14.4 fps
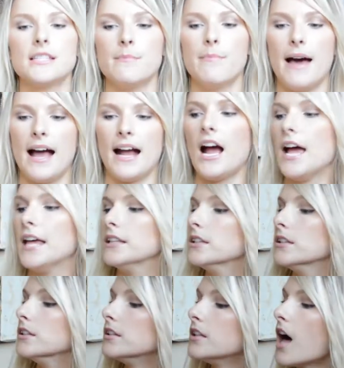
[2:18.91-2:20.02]
the back. I
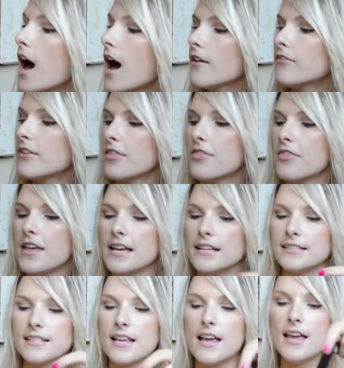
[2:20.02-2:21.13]
love
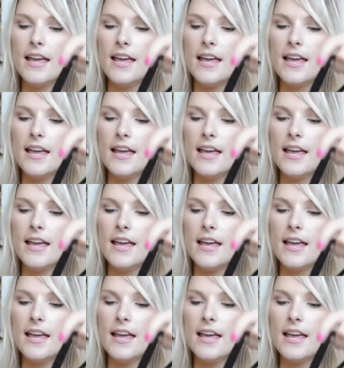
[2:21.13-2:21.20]
this.